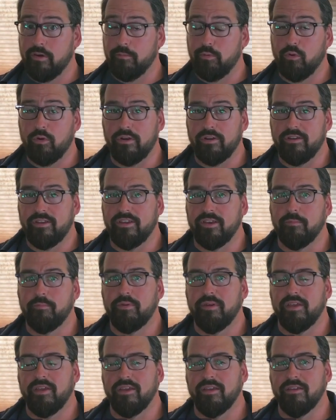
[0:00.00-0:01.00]
important tip
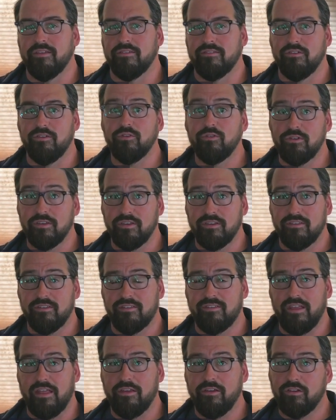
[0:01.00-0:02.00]
is using
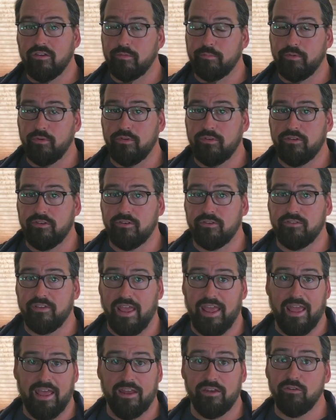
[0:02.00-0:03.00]
cellular boosters
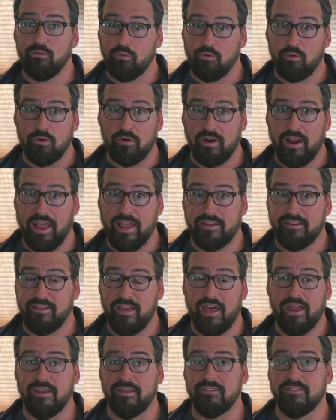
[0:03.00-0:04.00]
and or
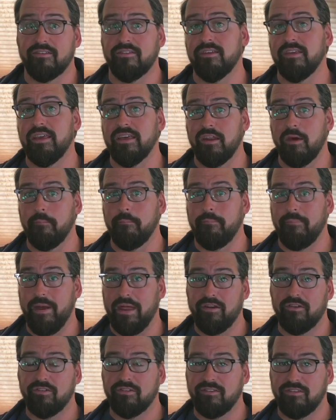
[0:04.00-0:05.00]
antennas to get a
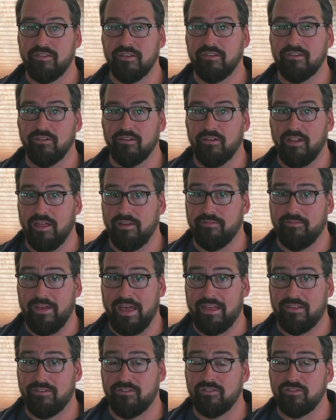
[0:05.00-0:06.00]
better signal and
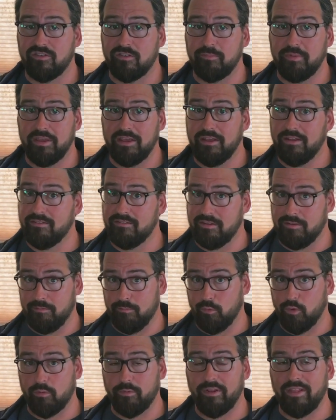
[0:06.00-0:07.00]
faster speeds and
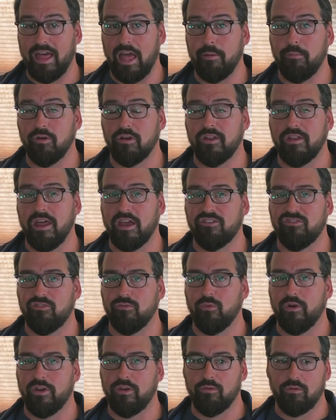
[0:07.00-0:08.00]
more reliable connection
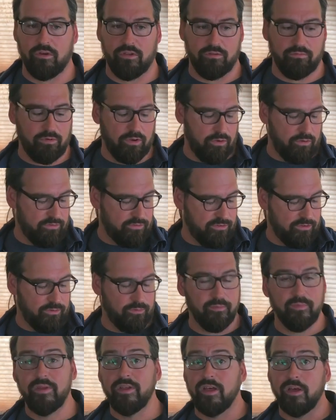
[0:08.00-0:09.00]
when you're on the road. So
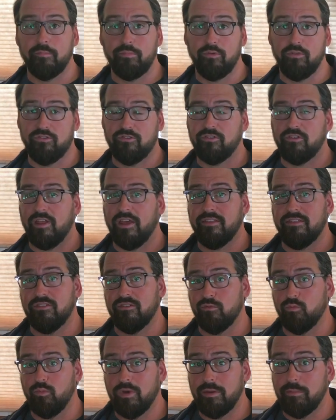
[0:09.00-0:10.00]
booster like
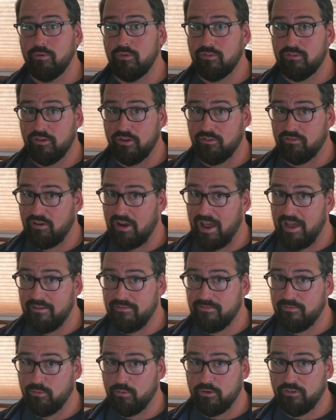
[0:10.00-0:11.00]
this WeBoost Drive
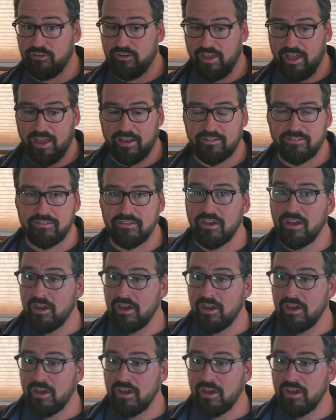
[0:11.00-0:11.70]
4GX